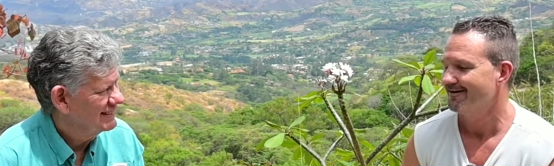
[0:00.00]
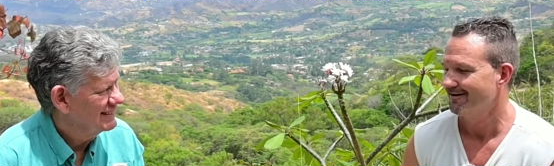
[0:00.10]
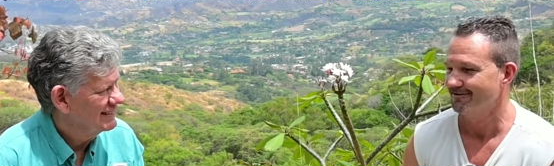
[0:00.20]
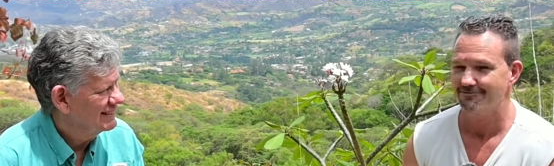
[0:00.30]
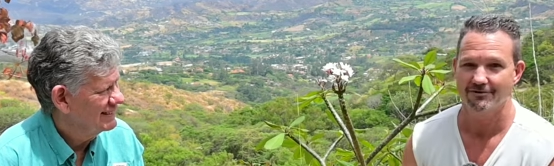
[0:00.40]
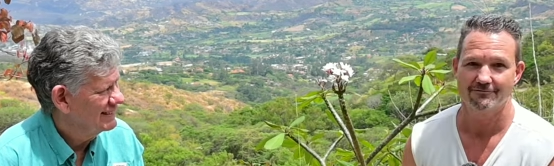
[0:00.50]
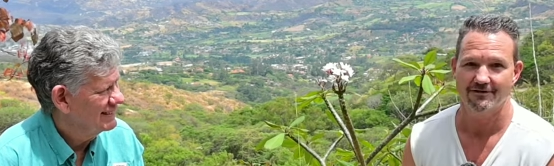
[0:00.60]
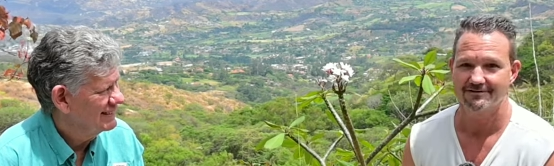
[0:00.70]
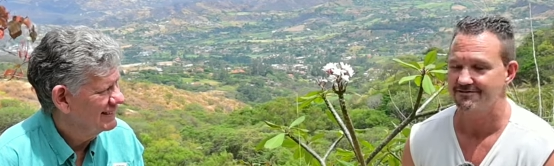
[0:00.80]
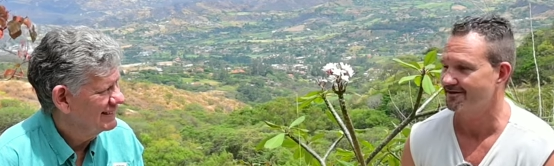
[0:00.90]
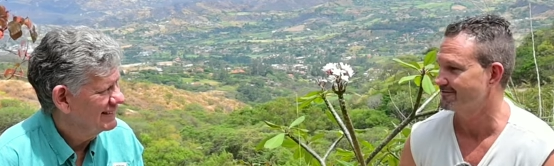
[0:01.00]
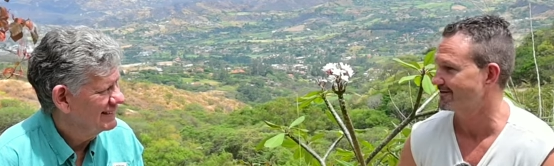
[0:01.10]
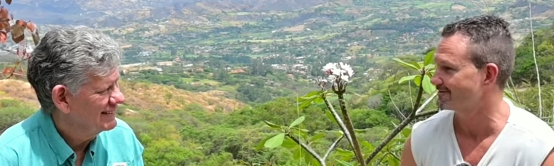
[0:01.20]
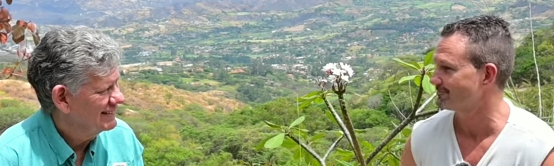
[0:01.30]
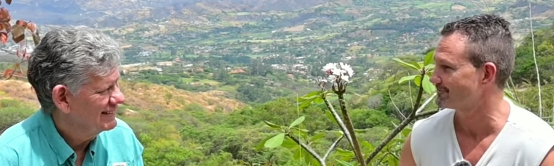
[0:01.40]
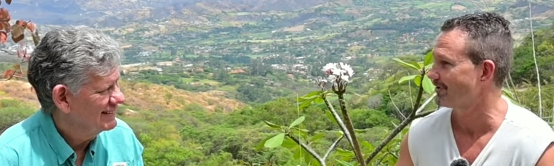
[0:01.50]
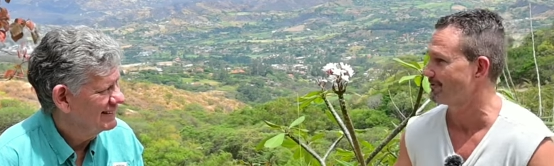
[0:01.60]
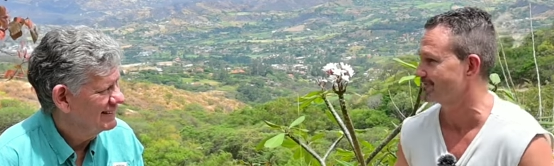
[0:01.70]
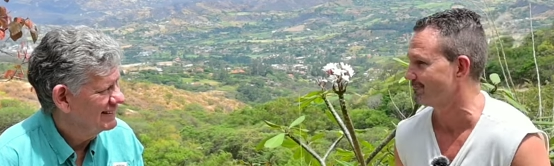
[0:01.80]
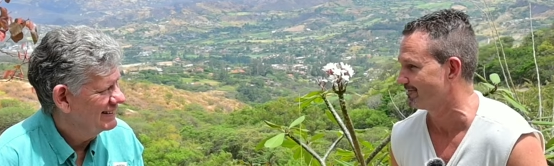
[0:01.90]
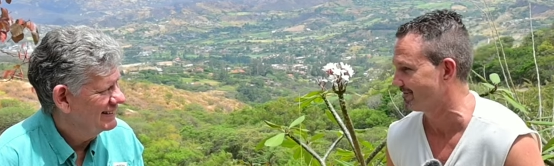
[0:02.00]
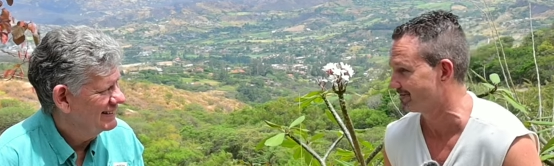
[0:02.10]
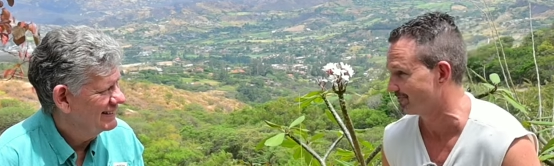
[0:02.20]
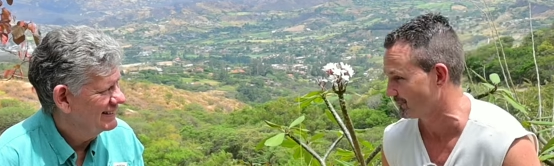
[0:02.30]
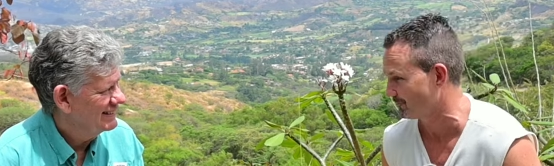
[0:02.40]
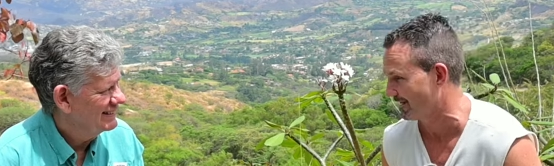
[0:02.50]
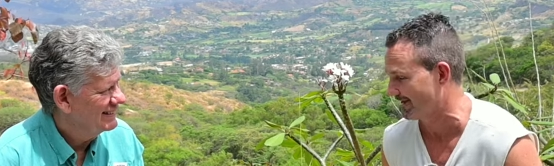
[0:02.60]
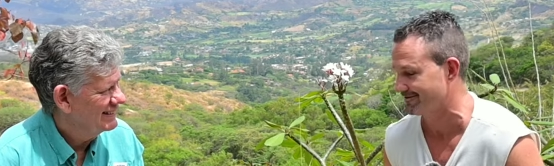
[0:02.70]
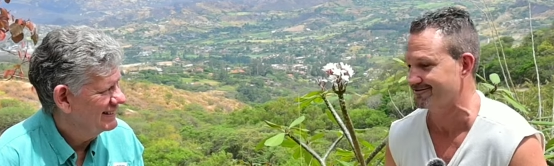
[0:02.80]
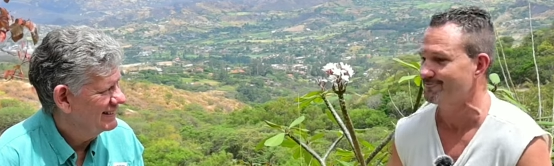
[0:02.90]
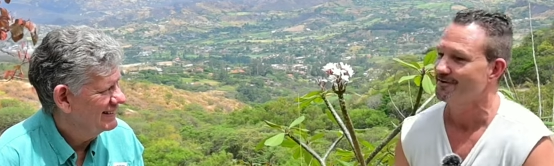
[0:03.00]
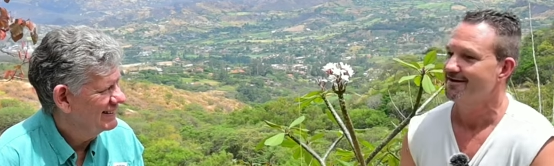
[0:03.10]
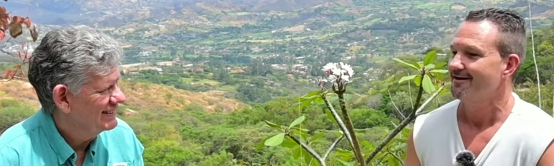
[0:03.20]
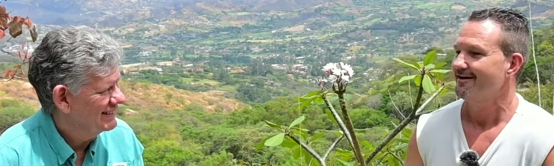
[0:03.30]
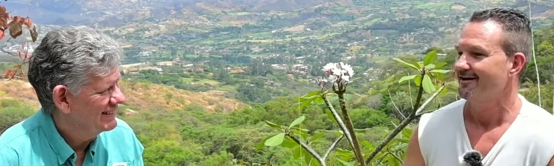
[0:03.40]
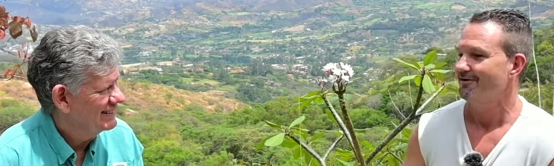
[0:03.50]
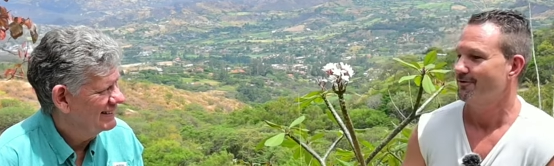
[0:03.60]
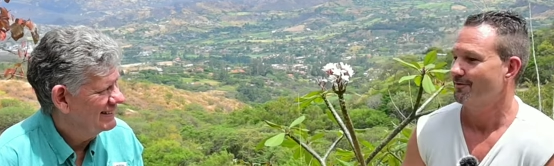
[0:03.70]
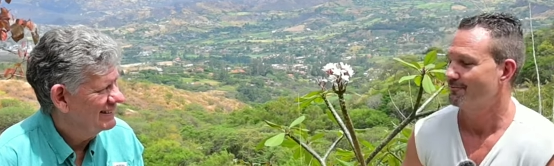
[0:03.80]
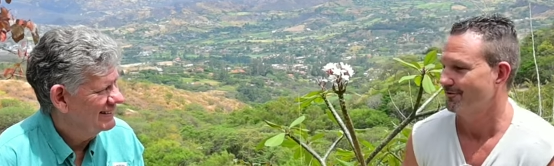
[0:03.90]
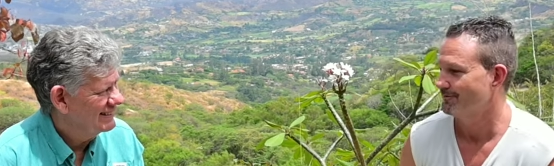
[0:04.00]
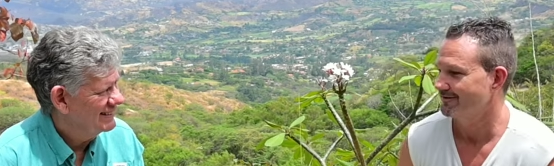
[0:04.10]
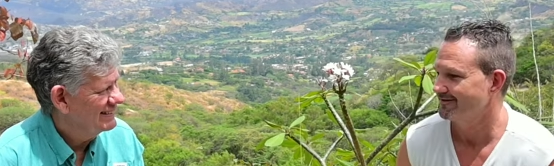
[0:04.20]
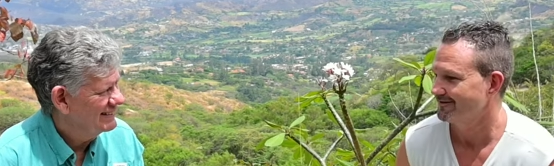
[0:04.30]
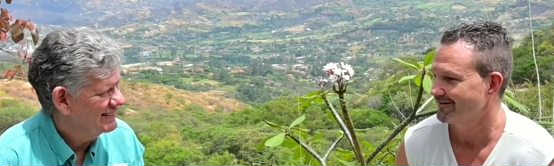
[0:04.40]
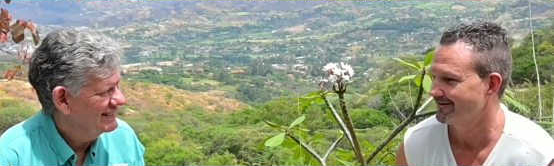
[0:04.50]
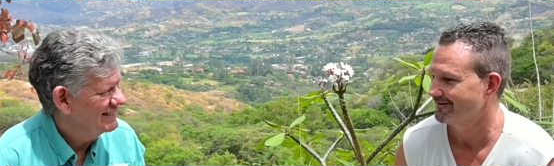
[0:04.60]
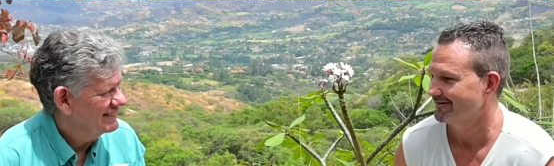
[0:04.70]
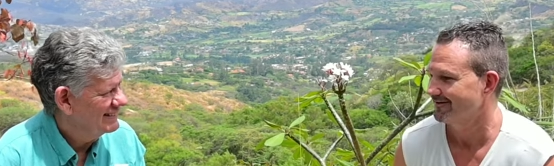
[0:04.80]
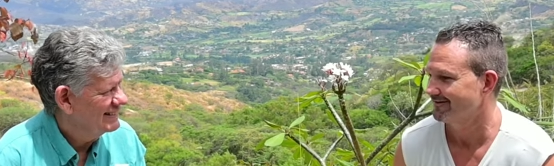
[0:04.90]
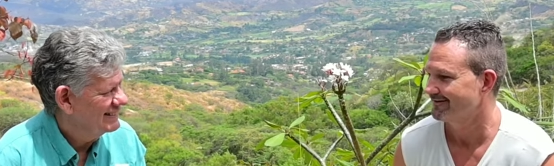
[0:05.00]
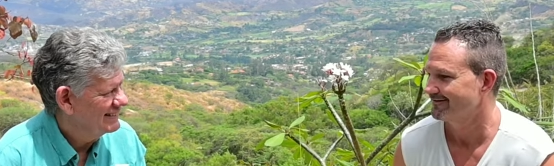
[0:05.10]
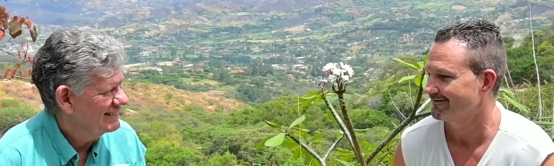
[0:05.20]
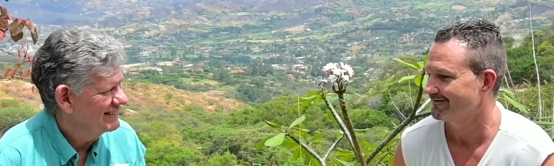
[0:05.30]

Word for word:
Speaker 1: I don't know if I can say this. Actually, was growing some medicinal plants uh, on the property, and uh,